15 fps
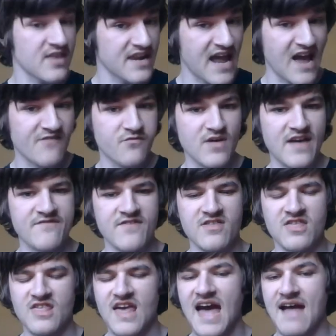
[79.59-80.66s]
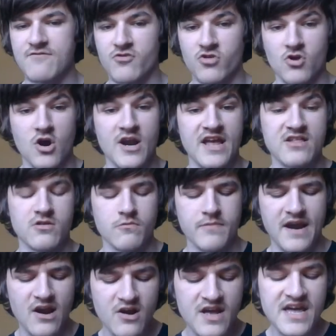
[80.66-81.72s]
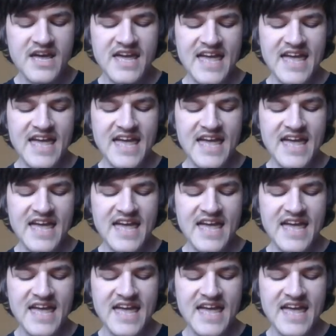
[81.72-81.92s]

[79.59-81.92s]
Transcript: to ninth place after starting at the career.